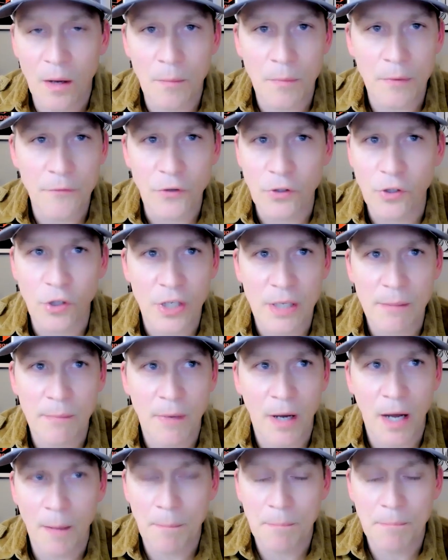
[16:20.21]
If you look him
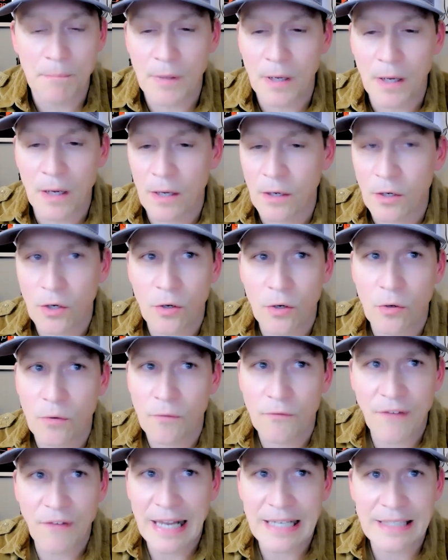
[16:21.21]
up,
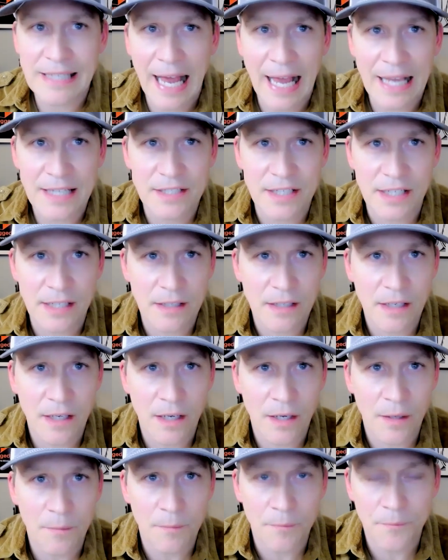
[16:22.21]
fantastic
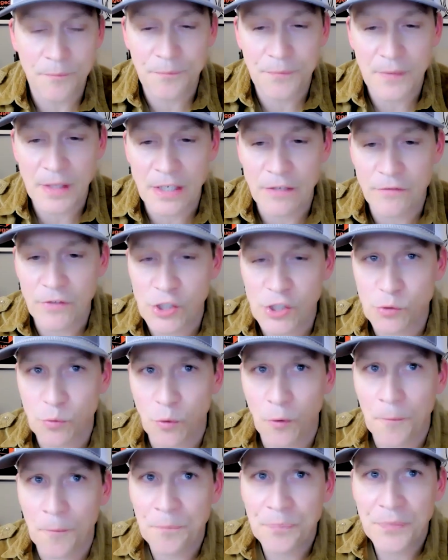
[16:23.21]

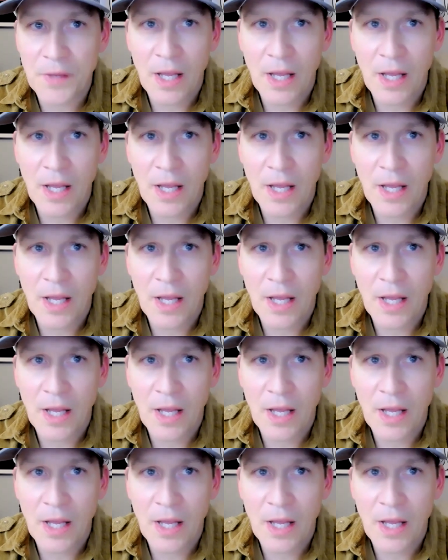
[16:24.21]
individual.